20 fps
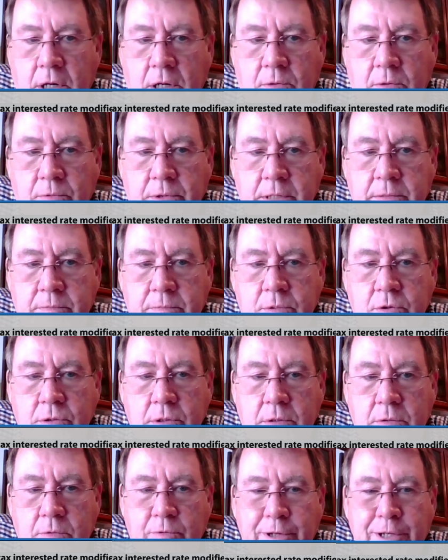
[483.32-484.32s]
I'll
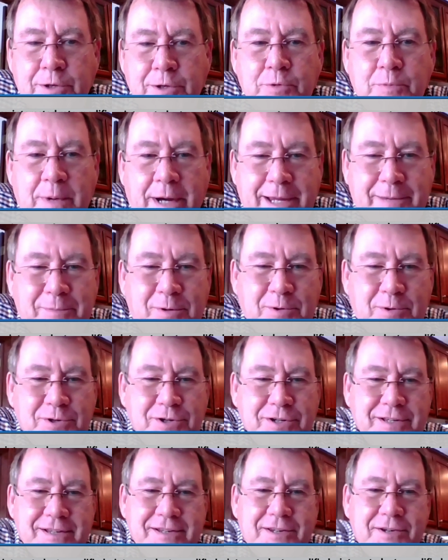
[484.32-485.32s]
renew my
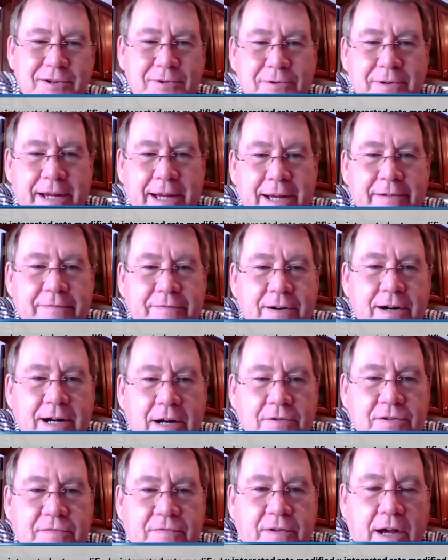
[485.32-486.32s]
motion to have
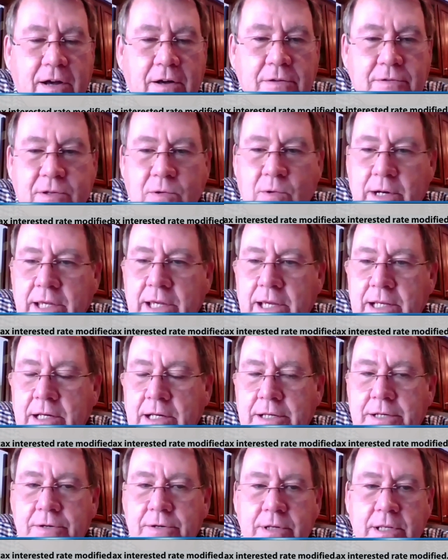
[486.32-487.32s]
House File
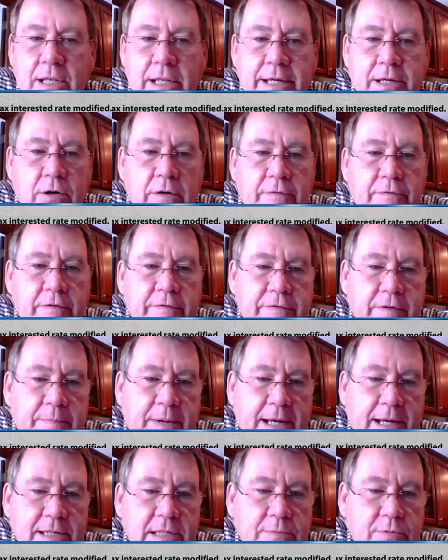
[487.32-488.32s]
2800 laid over for
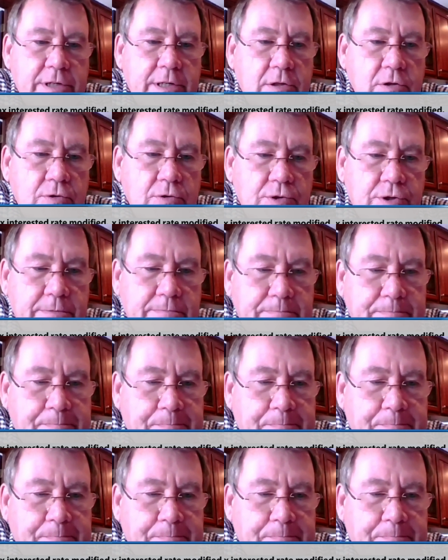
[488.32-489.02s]
possible inclusion.